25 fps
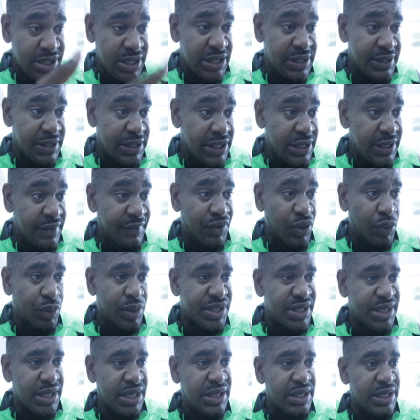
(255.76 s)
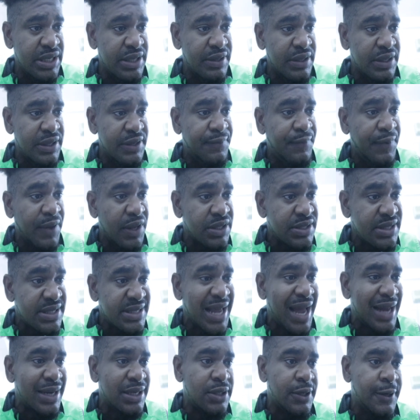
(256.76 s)
individual was saying he felt
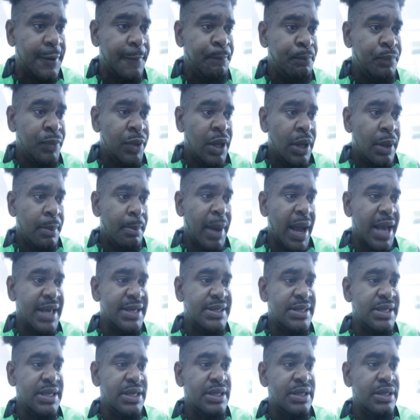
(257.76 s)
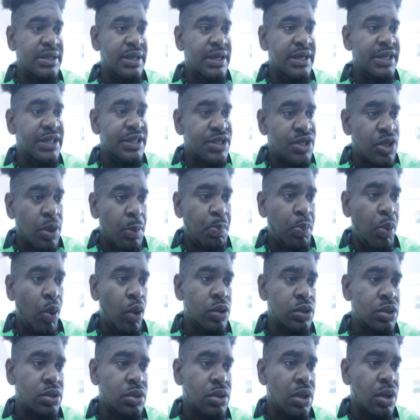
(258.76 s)
saddened by seeing the little
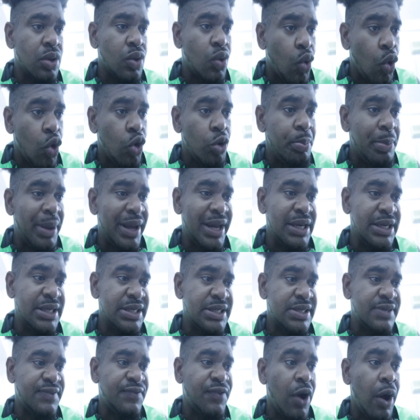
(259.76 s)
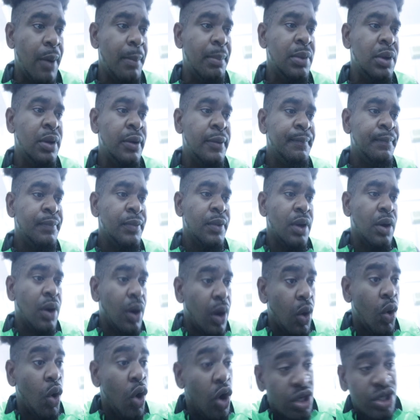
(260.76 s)
support a gold medalist from
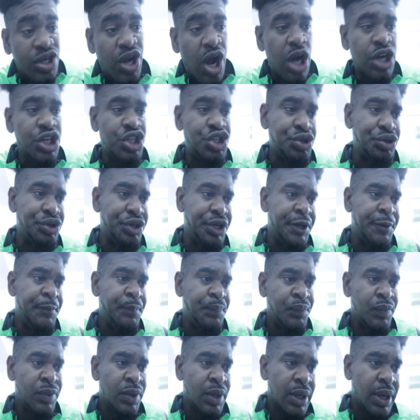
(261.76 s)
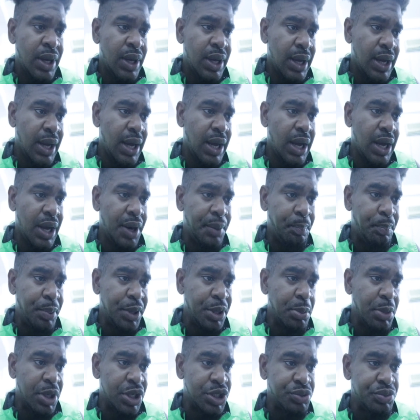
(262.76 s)
her own country
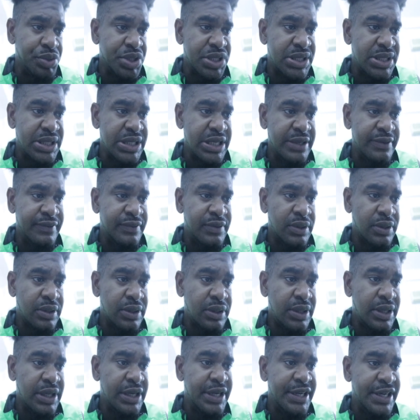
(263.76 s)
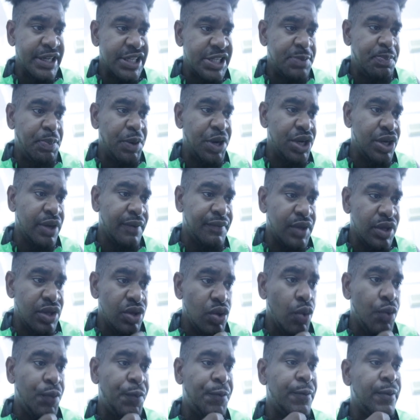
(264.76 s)
pretty much received, killing the spirit of the
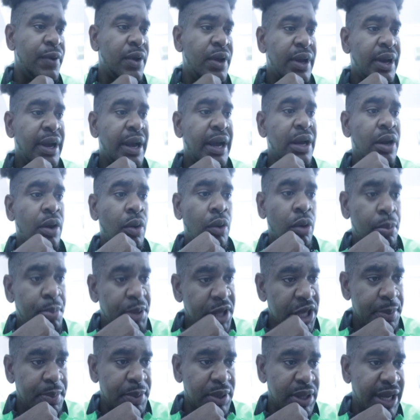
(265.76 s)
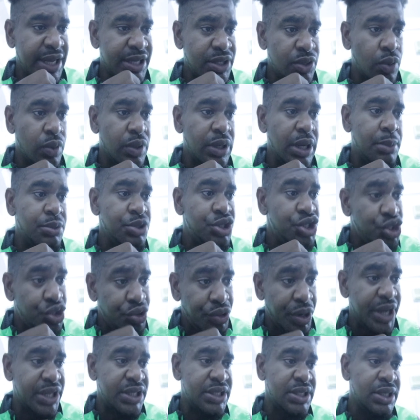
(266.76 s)
youth and our people. I told them
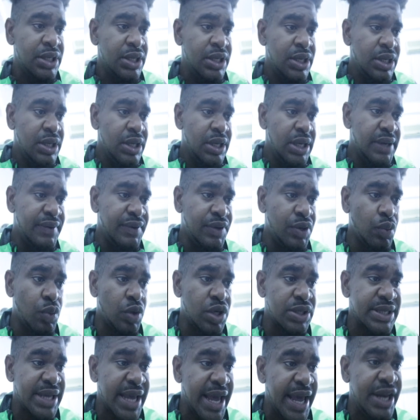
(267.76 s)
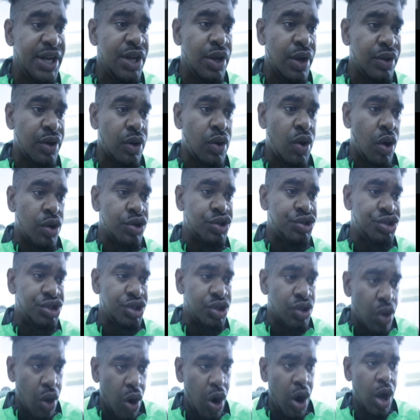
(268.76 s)
straight, if it was any other
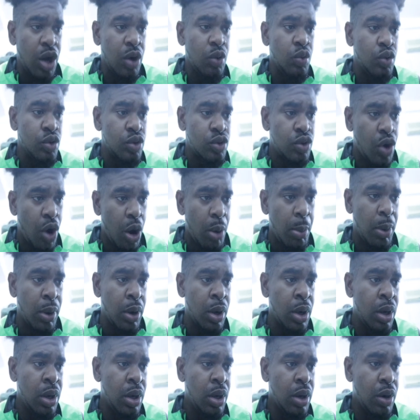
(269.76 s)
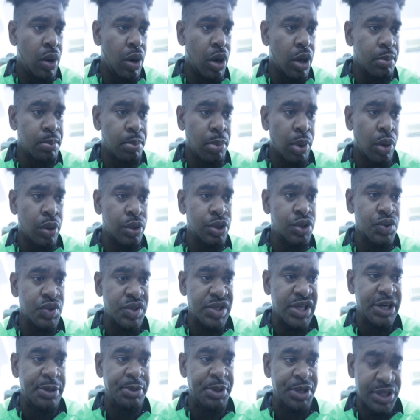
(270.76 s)
country, all would come on board to
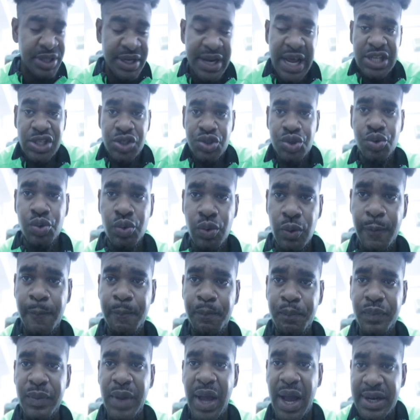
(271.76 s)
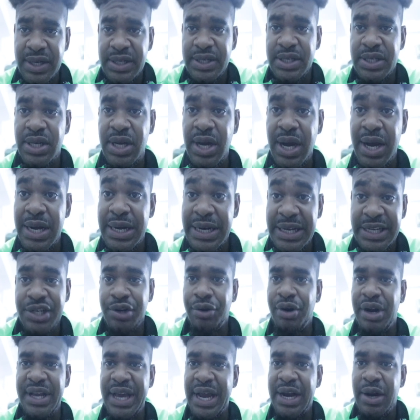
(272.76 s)
celebrate. That's true. Antigua
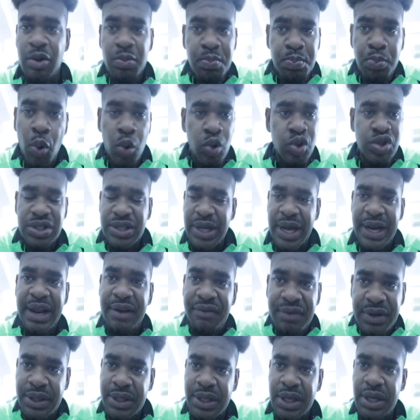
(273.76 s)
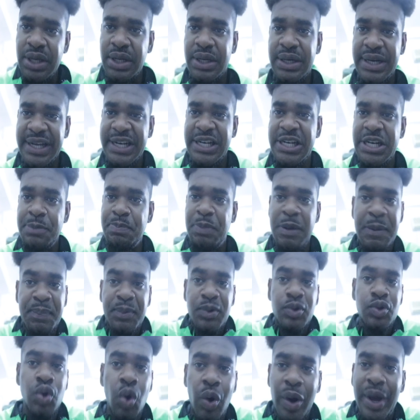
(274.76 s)
literally had a poster and everything, letting the
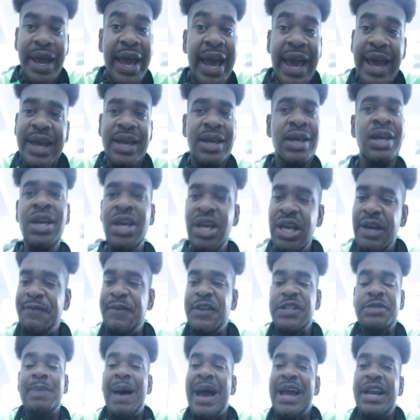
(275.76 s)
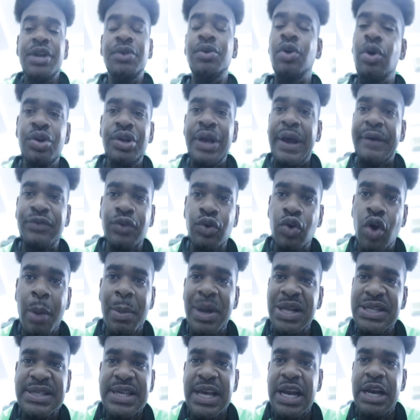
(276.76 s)
people know, hey, if it's by the road, you have to
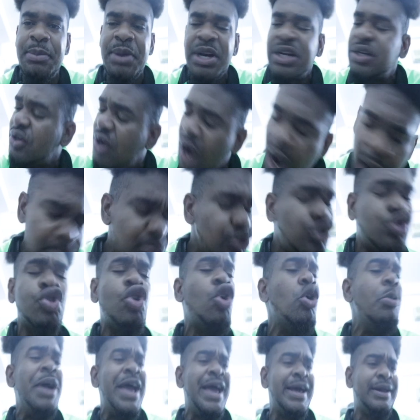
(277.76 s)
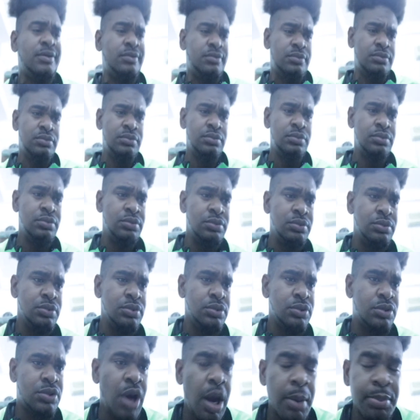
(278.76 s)
come and celebrate. Come through,
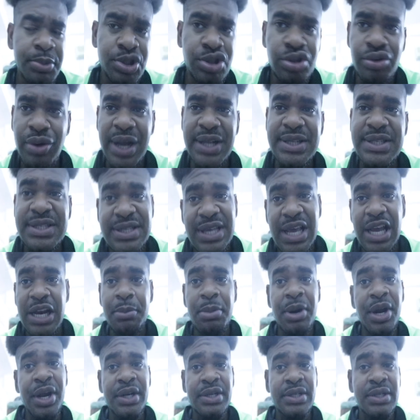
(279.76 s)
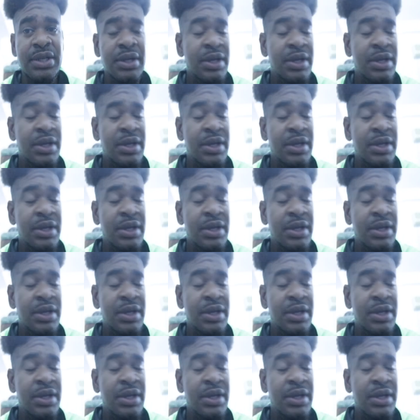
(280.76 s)
man. Come through and celebrate.